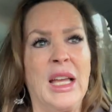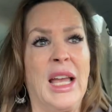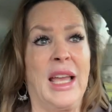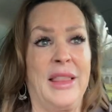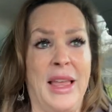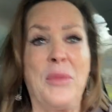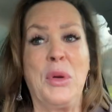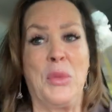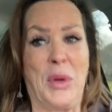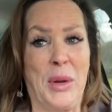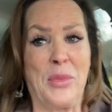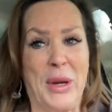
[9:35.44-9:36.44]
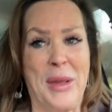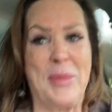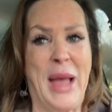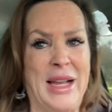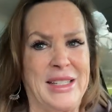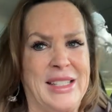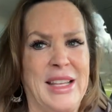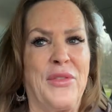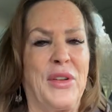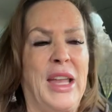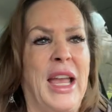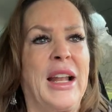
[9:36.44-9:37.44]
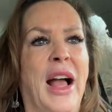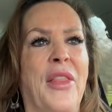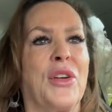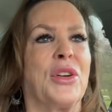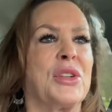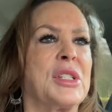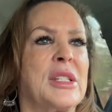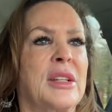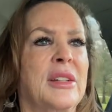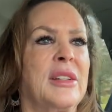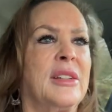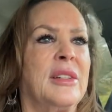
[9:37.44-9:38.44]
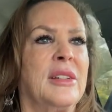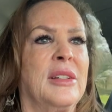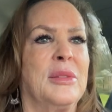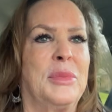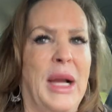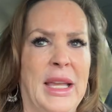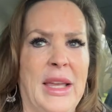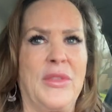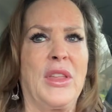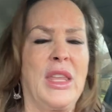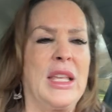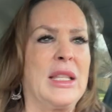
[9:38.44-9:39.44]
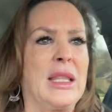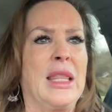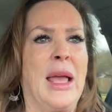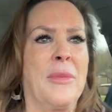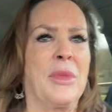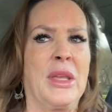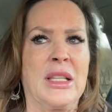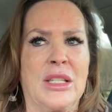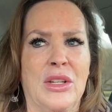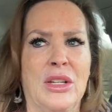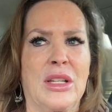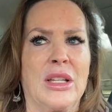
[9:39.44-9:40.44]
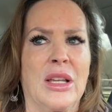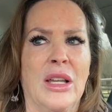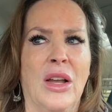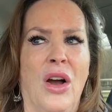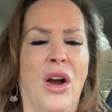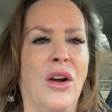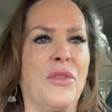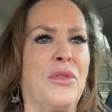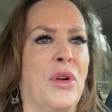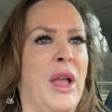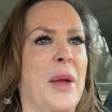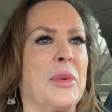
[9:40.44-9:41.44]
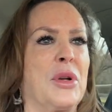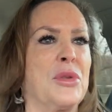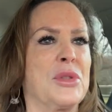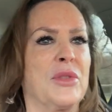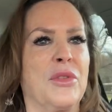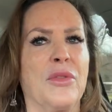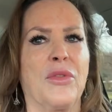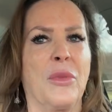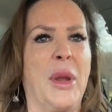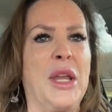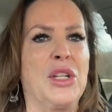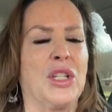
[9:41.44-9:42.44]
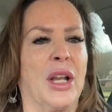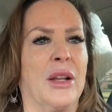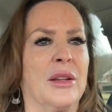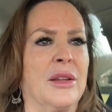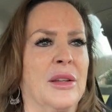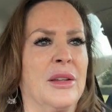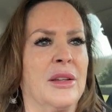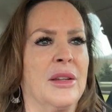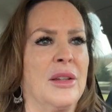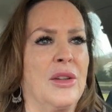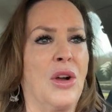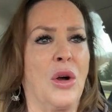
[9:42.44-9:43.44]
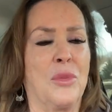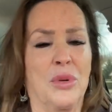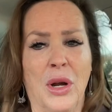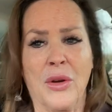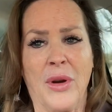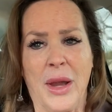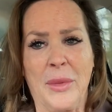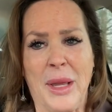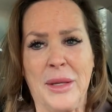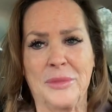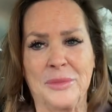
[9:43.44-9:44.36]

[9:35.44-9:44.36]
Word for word: And then we want to bring it back and suffocate others by giving these, them these harmful chemicals of information called programming.